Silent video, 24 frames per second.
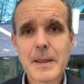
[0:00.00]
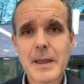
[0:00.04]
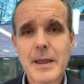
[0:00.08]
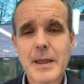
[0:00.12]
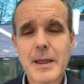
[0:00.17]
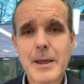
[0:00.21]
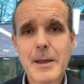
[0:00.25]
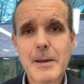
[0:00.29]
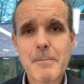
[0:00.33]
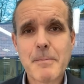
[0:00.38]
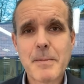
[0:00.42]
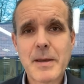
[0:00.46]

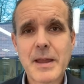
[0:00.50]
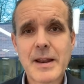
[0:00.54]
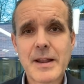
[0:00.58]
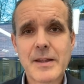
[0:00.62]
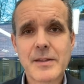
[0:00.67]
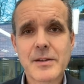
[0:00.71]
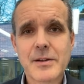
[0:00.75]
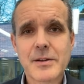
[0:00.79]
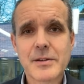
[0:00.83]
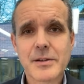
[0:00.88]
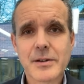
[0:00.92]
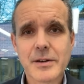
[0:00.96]
And
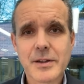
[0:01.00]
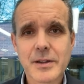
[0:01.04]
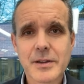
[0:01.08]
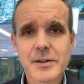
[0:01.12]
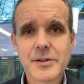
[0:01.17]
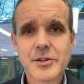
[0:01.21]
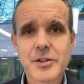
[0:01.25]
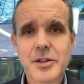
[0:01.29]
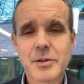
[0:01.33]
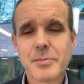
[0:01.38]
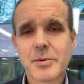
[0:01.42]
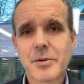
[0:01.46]
under the
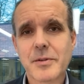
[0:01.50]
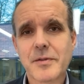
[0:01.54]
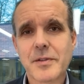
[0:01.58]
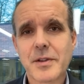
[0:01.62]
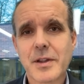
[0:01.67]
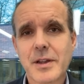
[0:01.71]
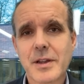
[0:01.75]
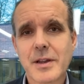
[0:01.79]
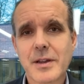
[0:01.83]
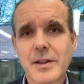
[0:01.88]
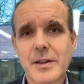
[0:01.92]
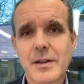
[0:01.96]
leadership of
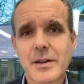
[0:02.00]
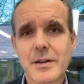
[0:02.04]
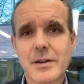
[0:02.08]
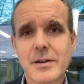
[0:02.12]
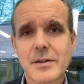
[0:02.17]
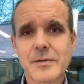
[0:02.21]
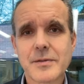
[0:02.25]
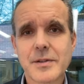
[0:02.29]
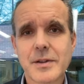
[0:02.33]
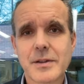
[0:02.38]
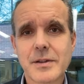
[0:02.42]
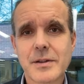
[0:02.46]

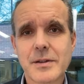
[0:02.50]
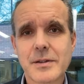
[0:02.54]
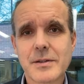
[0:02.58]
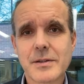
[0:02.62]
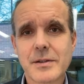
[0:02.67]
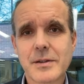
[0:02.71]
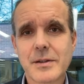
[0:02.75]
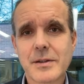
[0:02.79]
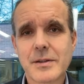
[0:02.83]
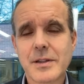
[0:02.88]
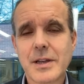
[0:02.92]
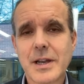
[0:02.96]

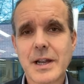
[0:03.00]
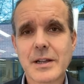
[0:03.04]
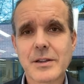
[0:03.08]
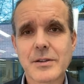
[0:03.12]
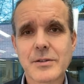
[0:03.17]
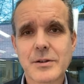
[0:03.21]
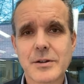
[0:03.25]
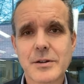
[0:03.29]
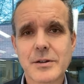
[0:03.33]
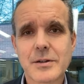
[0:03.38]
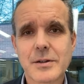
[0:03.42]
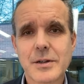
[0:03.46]
the
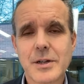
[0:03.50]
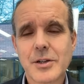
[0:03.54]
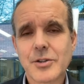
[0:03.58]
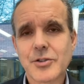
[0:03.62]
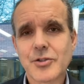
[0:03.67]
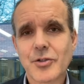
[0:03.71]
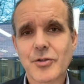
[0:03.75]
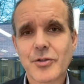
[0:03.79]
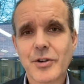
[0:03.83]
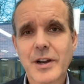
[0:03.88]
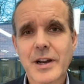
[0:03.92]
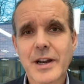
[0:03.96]
director,
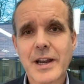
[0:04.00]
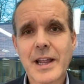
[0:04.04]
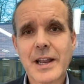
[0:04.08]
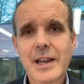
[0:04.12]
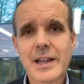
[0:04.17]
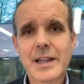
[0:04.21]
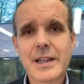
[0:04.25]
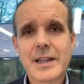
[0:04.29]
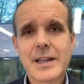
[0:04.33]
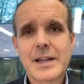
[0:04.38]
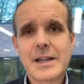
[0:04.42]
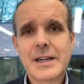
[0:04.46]
John
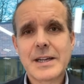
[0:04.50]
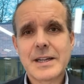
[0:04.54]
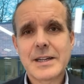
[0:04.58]
Racanelli,